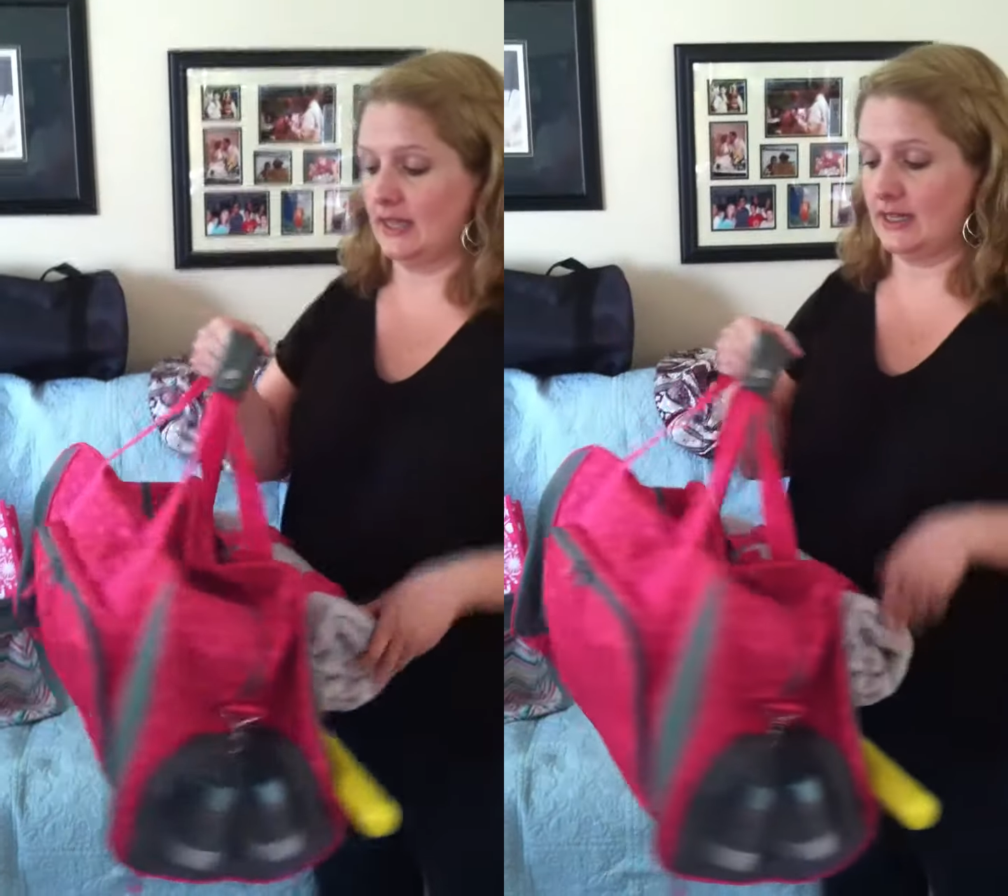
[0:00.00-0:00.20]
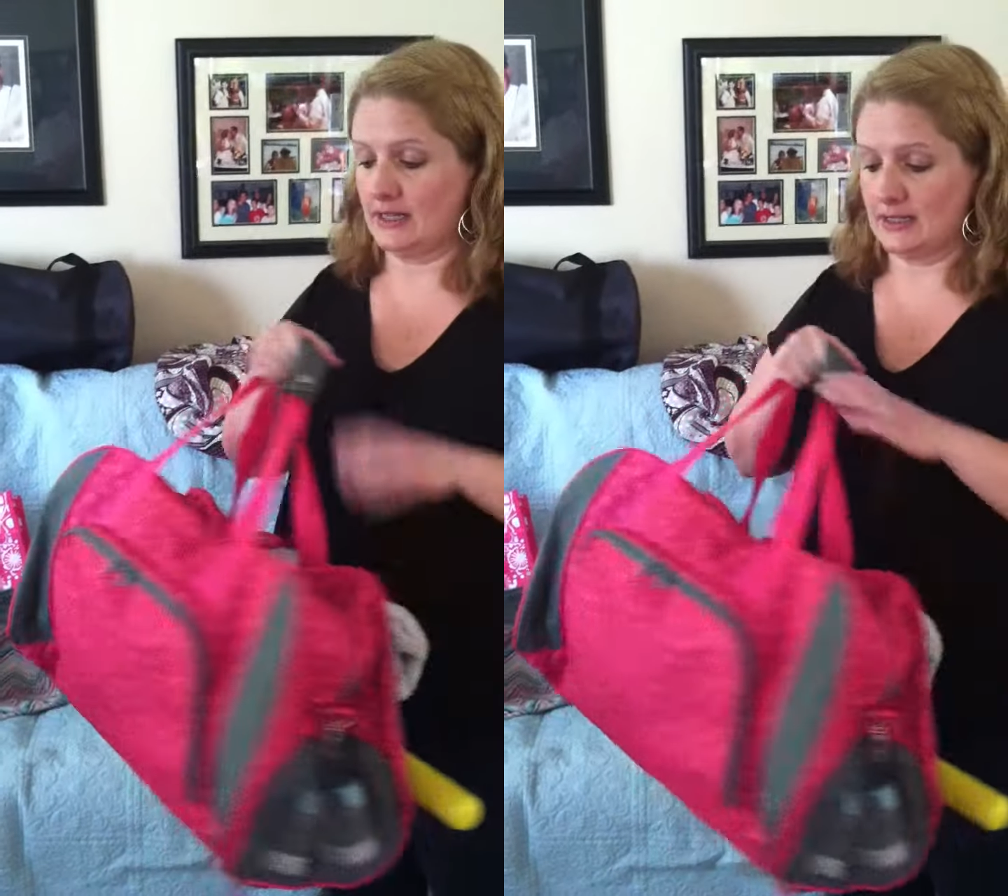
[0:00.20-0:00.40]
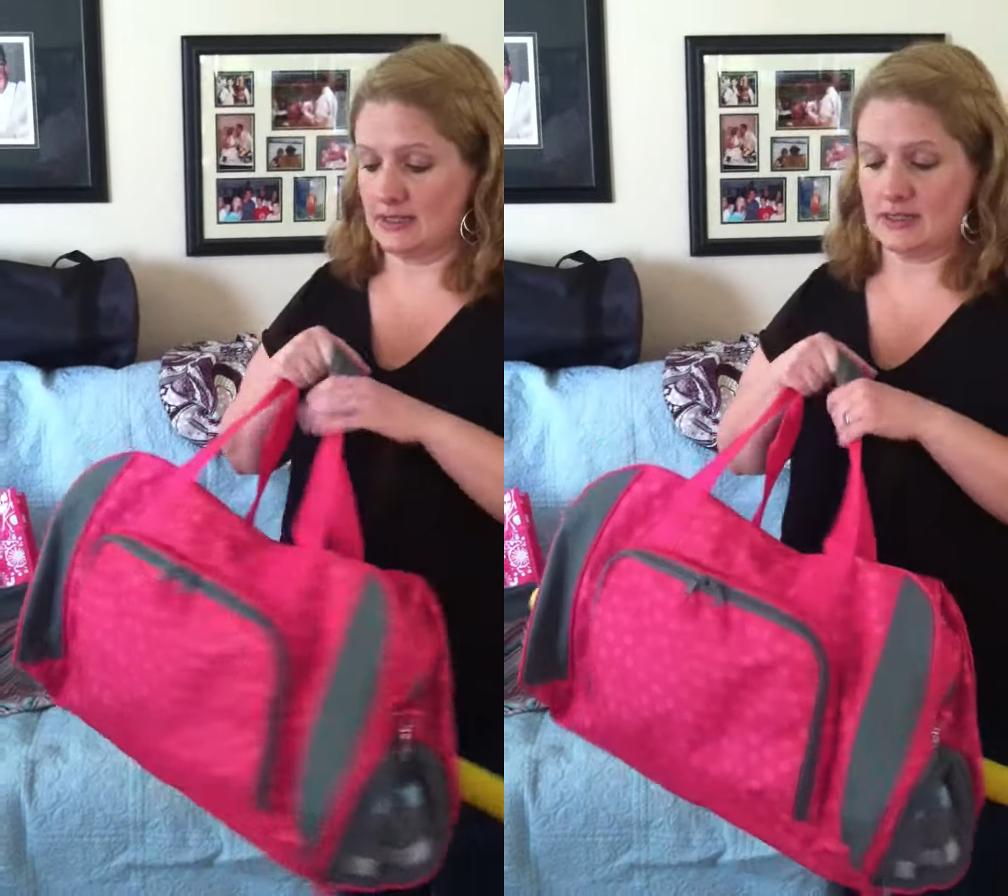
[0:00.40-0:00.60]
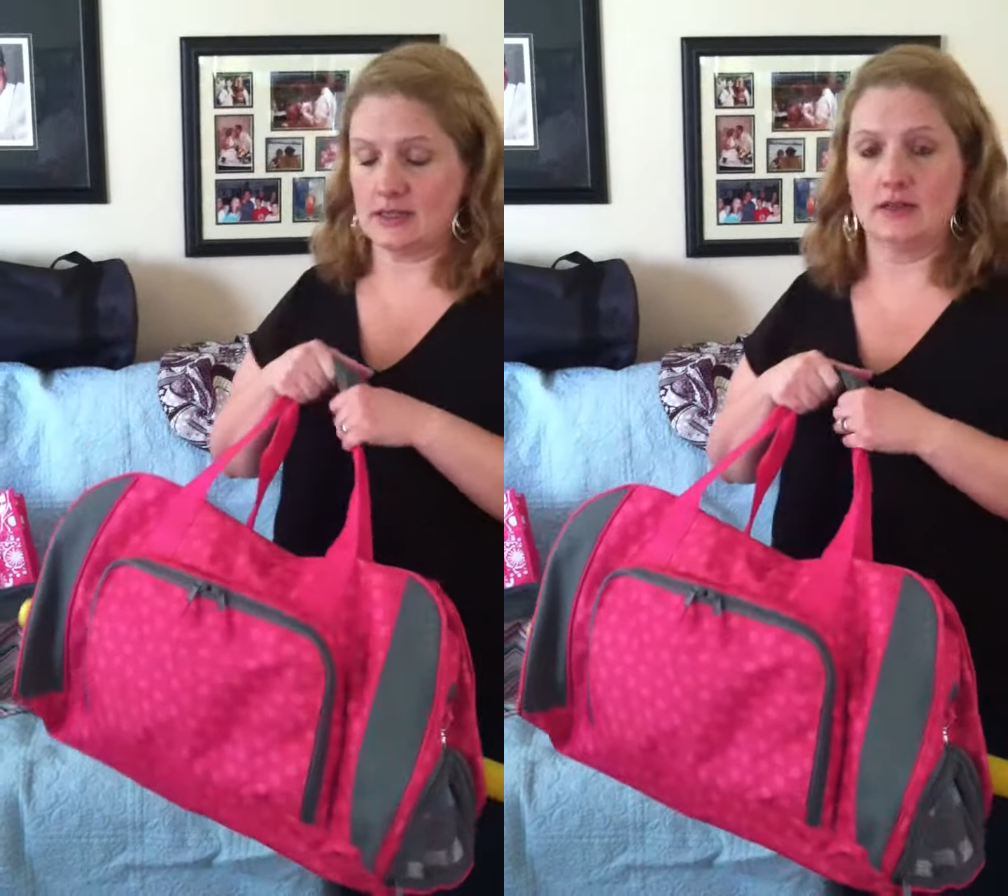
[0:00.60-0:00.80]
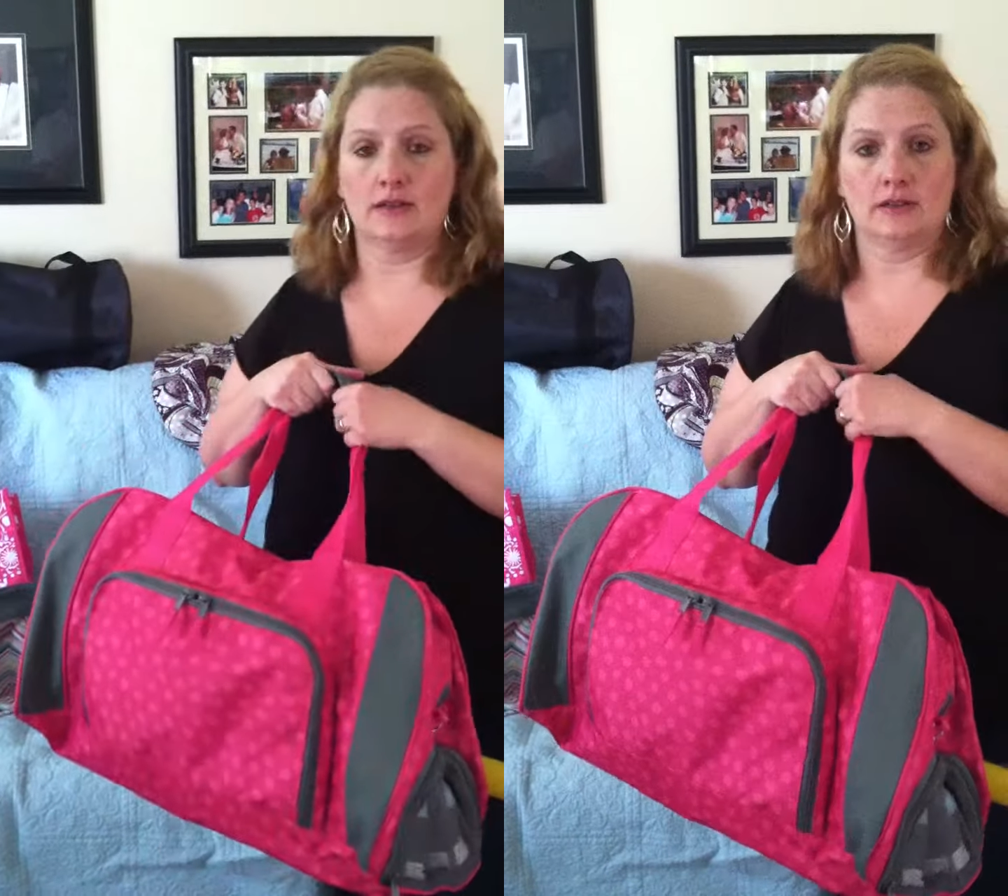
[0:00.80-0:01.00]
it
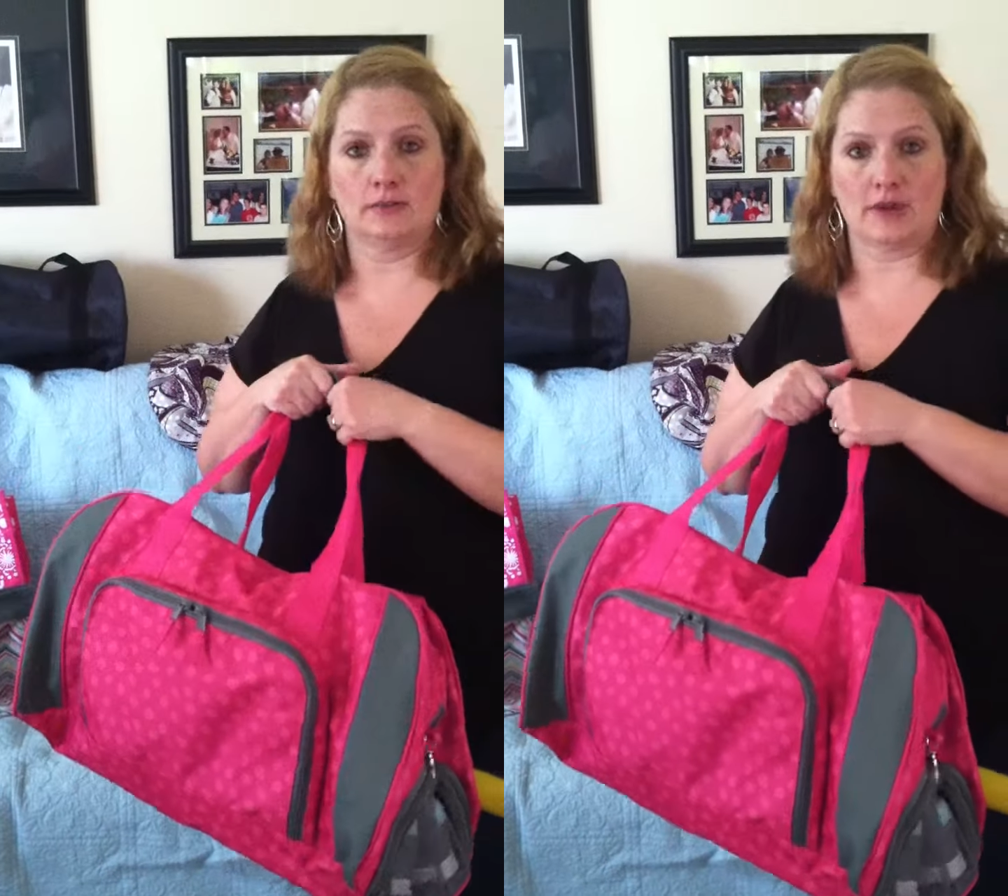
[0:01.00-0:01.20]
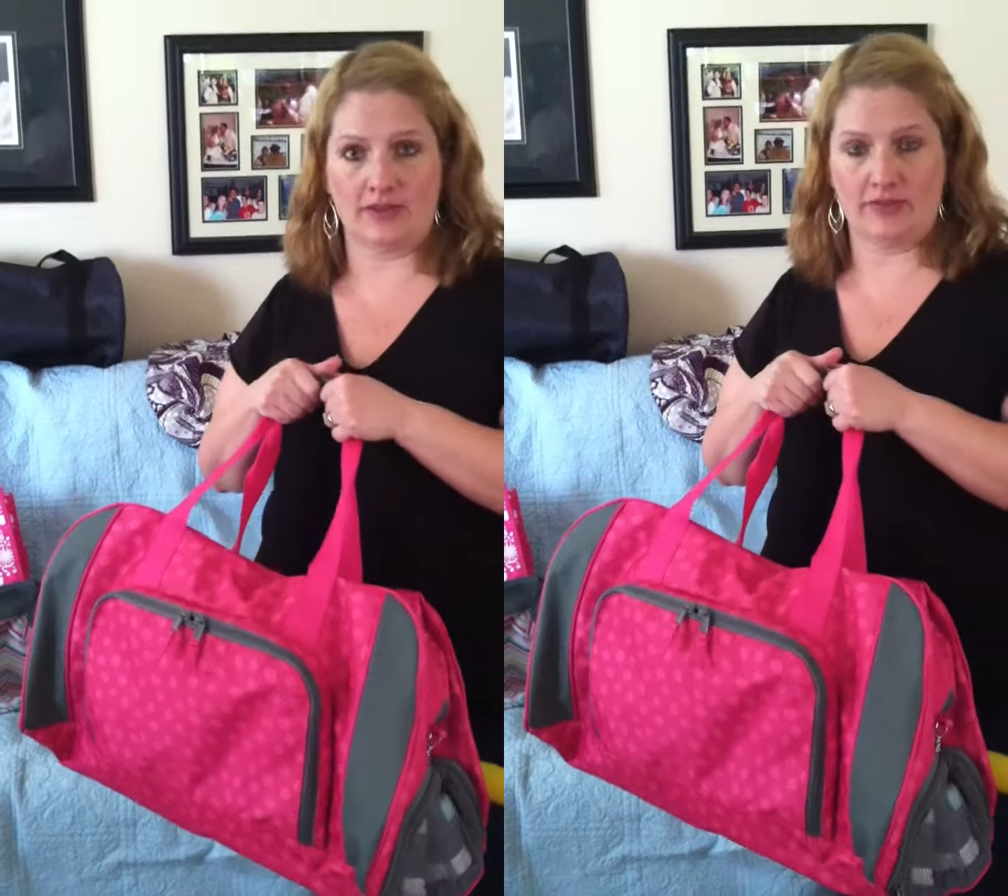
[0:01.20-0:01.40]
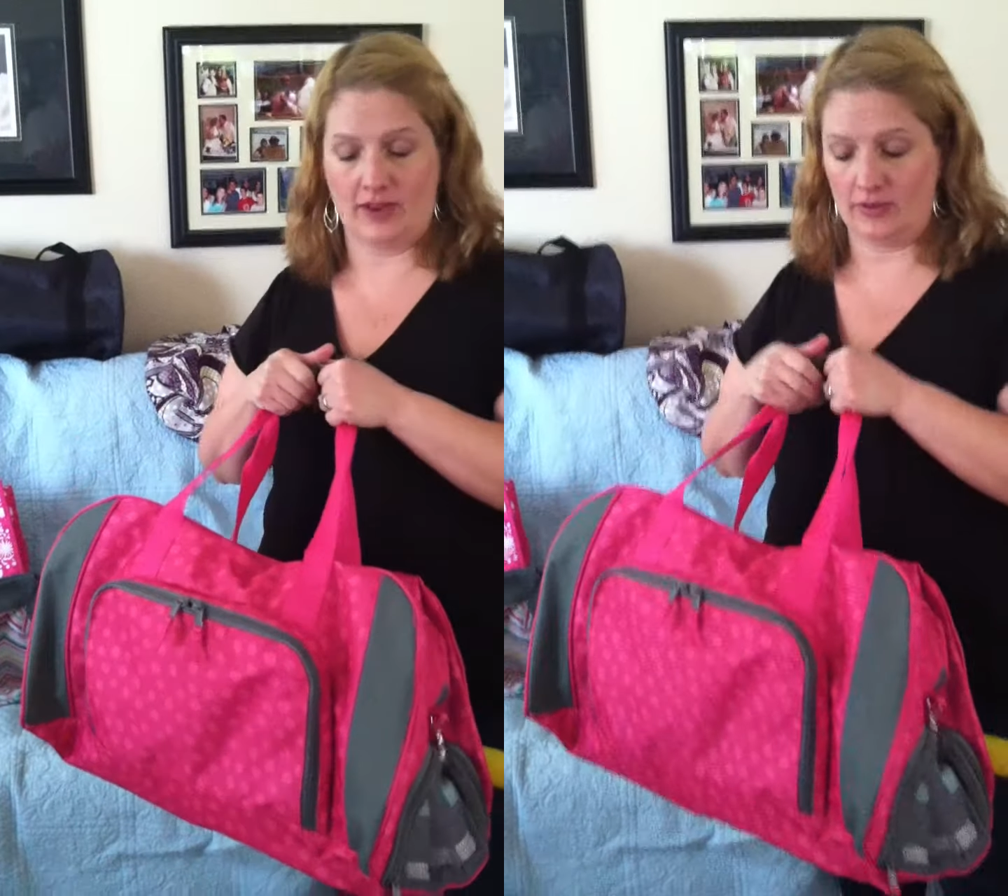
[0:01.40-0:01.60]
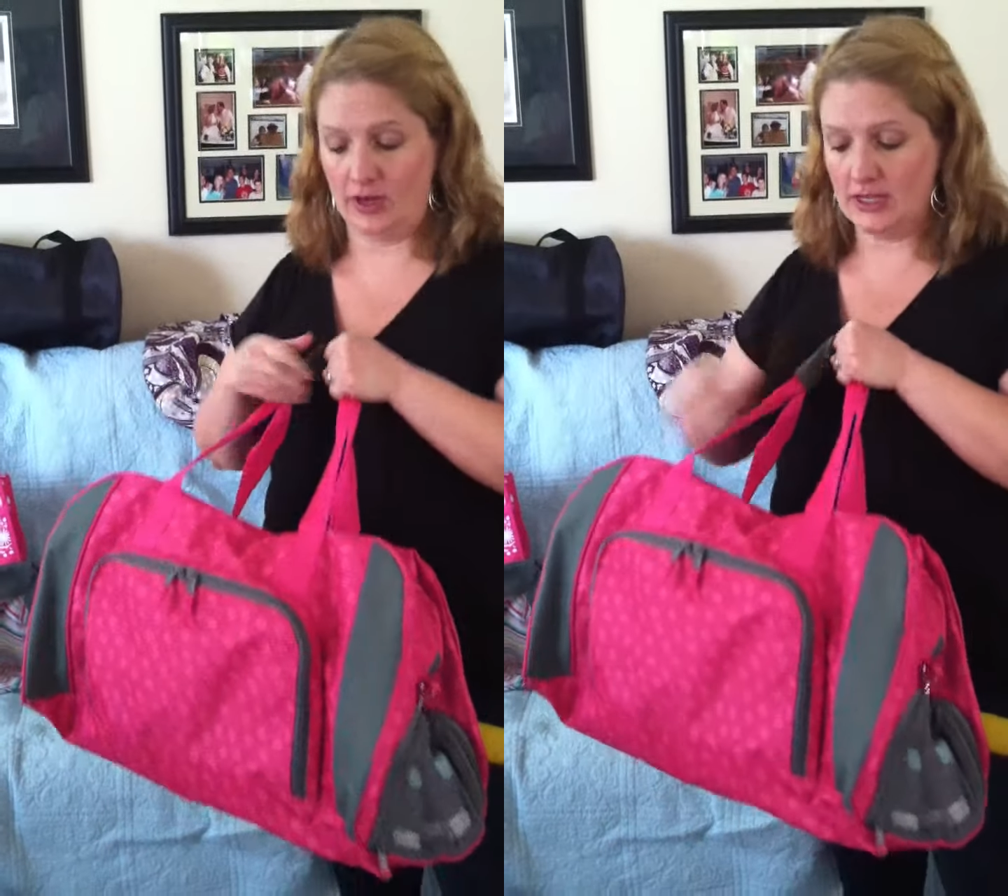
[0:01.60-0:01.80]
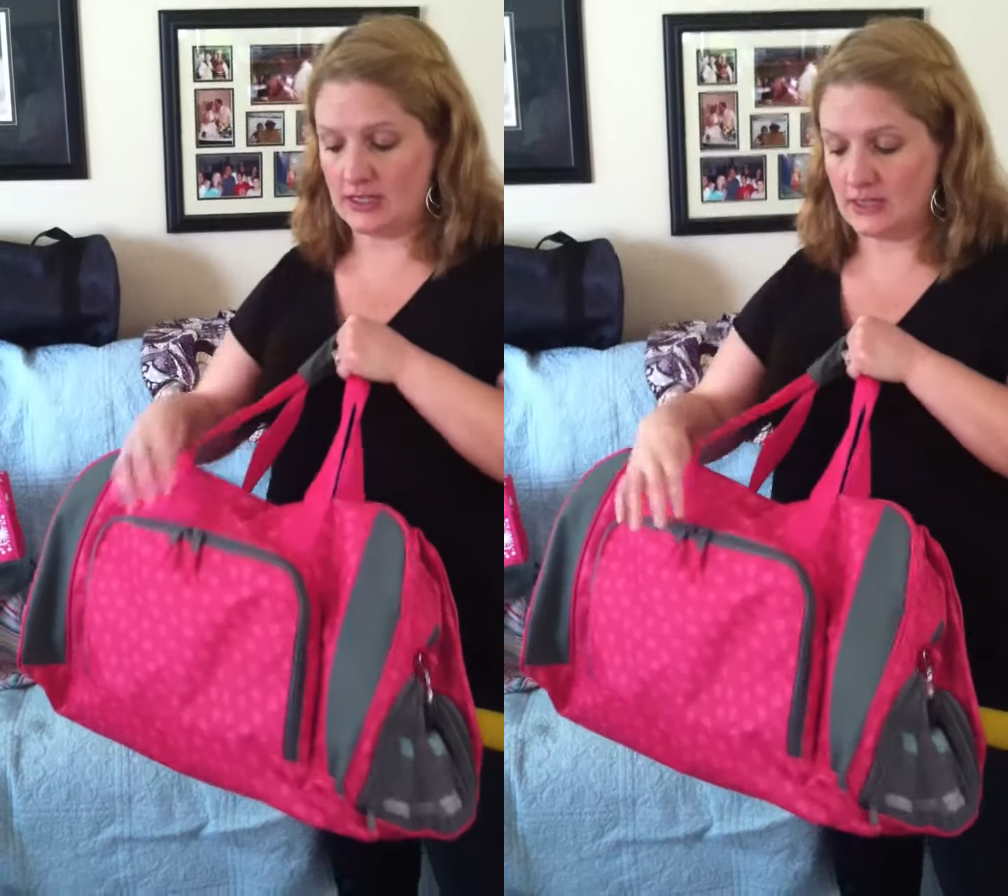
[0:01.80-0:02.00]
is my
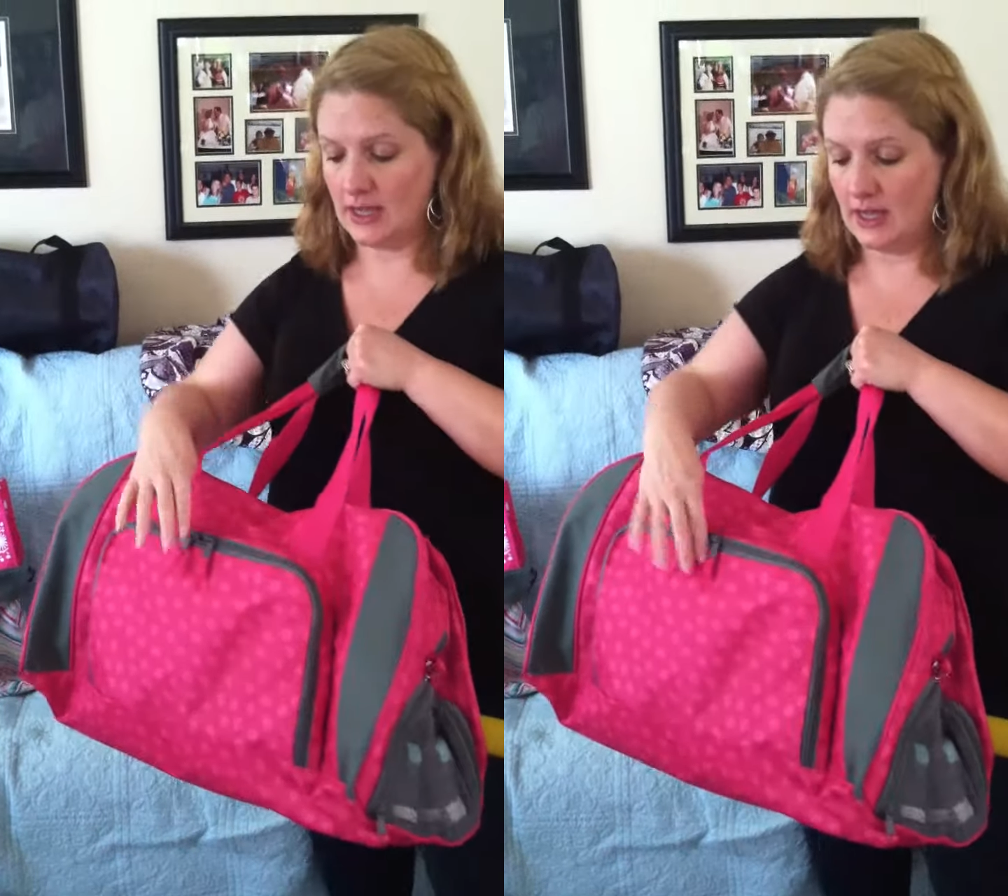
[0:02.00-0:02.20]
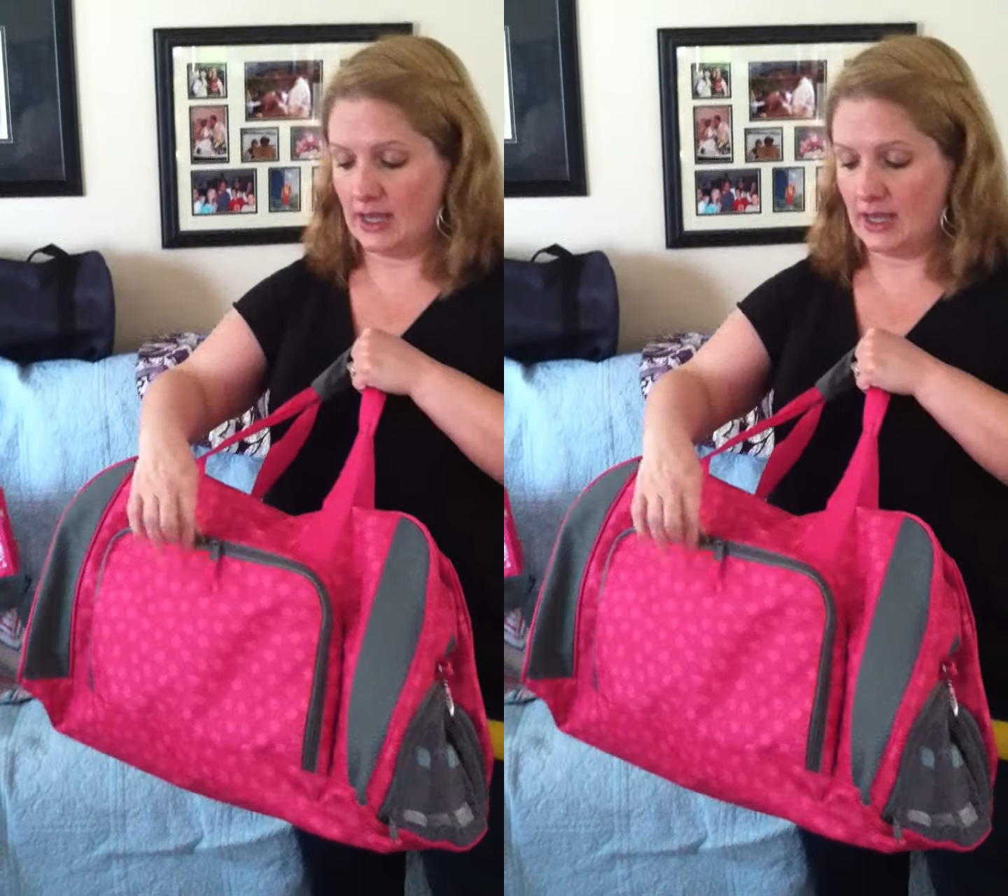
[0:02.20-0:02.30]
favorite.